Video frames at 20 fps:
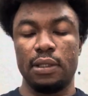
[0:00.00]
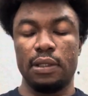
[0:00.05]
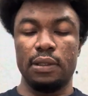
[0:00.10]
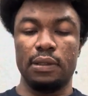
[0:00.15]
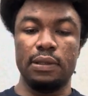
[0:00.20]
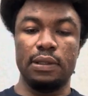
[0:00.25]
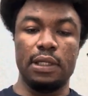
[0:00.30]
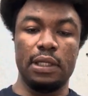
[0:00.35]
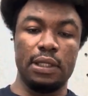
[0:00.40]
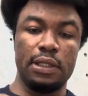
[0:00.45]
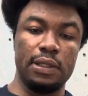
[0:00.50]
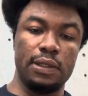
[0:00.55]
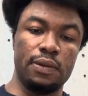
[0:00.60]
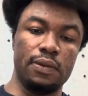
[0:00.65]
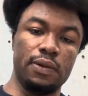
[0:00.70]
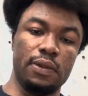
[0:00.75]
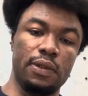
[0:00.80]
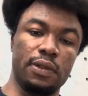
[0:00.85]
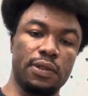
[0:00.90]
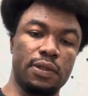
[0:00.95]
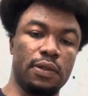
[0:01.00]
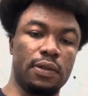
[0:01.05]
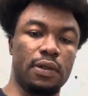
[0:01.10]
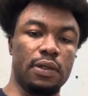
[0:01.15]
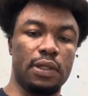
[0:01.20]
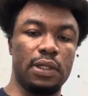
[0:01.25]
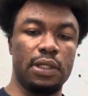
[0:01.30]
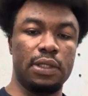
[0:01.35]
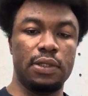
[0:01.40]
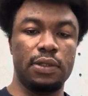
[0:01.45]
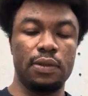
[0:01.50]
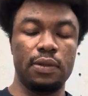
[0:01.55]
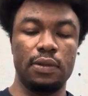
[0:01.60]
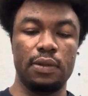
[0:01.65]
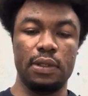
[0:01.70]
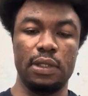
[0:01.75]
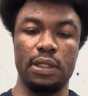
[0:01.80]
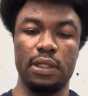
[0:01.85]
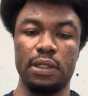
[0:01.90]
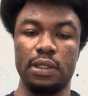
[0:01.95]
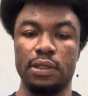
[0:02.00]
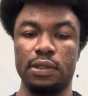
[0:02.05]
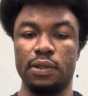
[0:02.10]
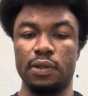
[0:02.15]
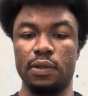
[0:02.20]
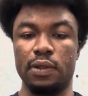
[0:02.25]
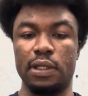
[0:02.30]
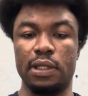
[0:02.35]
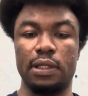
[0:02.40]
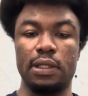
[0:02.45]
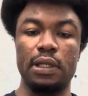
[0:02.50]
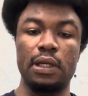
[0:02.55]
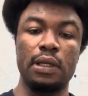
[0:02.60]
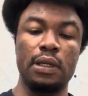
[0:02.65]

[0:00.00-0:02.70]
that they could also connect to, and so that